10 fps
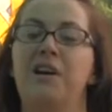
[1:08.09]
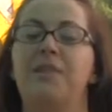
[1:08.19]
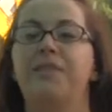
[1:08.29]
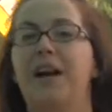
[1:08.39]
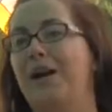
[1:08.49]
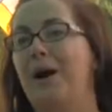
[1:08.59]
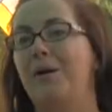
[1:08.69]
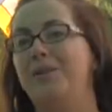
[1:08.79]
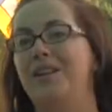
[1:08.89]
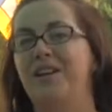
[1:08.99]
If you've got a
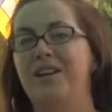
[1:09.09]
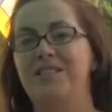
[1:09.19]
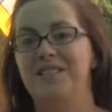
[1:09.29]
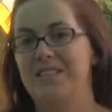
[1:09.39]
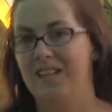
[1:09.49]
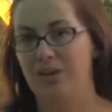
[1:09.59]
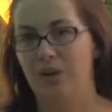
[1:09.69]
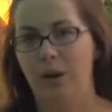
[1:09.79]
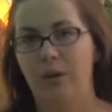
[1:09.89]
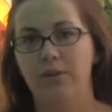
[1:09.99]
hubby that likes to tinker
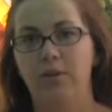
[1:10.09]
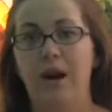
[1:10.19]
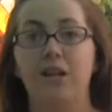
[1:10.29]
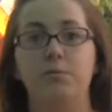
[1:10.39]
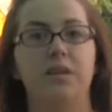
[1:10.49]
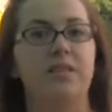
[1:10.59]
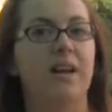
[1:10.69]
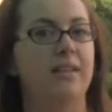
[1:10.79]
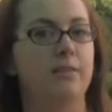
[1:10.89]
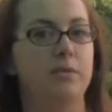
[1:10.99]
around the garage, but he's
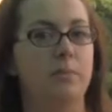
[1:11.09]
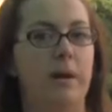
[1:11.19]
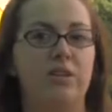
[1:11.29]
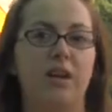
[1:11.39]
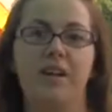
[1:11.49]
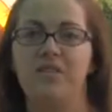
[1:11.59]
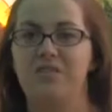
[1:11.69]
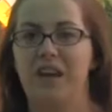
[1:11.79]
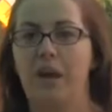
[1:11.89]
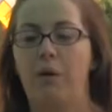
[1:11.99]
got some spare
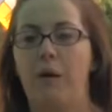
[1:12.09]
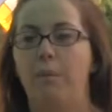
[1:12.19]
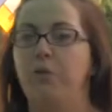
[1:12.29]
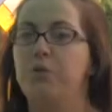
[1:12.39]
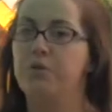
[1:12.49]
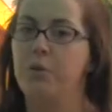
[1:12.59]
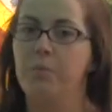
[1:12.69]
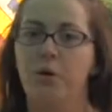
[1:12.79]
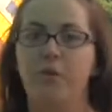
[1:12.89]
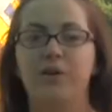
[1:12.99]
tires laying around, those are a
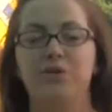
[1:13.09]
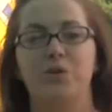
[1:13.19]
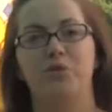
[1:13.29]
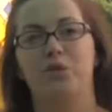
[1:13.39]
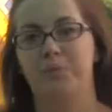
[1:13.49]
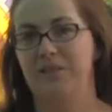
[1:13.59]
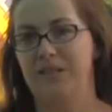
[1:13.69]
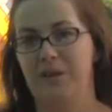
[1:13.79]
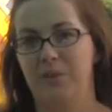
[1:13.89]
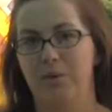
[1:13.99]
perfect source for
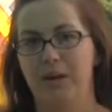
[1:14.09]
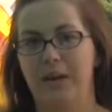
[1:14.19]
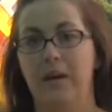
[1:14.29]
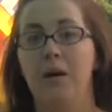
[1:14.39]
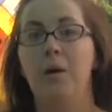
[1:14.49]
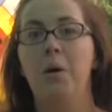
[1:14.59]
mosquito breeding.